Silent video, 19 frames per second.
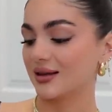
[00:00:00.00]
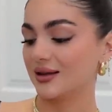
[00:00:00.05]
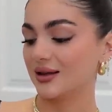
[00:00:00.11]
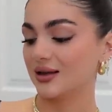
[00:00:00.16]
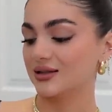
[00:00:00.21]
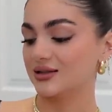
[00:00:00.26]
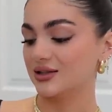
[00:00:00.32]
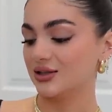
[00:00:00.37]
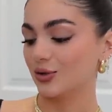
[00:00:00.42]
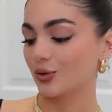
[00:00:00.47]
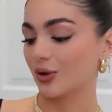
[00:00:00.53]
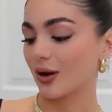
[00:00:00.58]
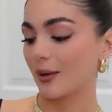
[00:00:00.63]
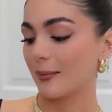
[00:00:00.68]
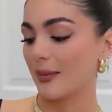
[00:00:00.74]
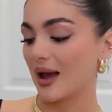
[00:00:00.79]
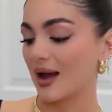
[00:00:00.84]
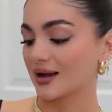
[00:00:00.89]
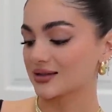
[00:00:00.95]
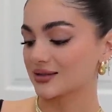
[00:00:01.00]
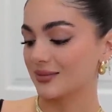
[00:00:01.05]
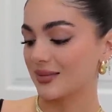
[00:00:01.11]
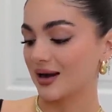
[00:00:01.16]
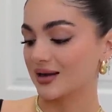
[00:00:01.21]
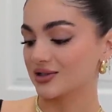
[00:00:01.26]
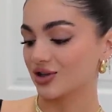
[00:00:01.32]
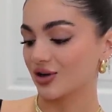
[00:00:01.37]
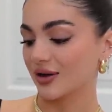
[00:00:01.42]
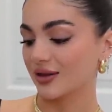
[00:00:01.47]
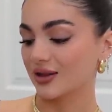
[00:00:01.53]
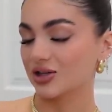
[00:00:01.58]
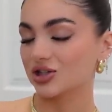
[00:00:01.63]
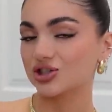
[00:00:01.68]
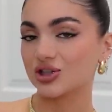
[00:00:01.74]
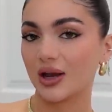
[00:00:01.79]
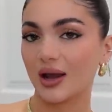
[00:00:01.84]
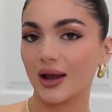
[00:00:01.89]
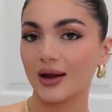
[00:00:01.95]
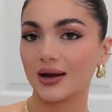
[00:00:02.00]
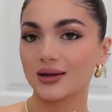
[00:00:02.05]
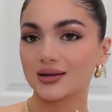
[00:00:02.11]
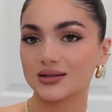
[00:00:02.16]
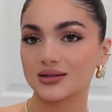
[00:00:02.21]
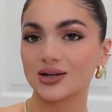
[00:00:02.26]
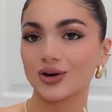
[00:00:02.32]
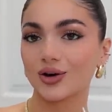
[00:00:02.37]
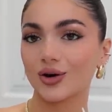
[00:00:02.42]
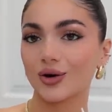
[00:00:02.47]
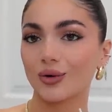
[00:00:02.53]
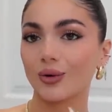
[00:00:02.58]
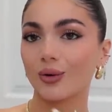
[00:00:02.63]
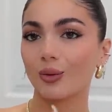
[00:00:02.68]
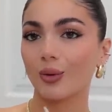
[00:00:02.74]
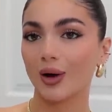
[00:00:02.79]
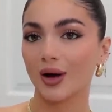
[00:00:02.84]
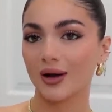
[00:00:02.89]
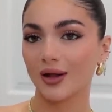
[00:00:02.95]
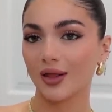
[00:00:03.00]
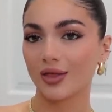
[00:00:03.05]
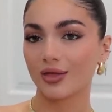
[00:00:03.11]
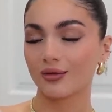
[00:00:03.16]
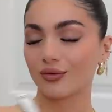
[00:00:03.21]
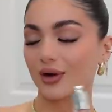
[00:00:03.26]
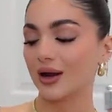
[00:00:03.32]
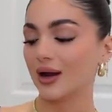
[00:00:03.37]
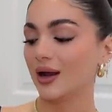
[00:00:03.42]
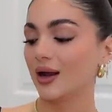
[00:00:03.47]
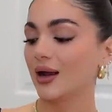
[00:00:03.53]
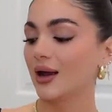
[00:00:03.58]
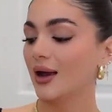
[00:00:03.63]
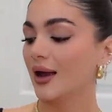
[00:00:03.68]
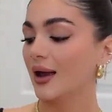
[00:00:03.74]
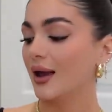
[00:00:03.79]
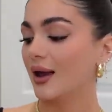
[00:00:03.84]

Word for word: the Dior Maximizer in the shade 013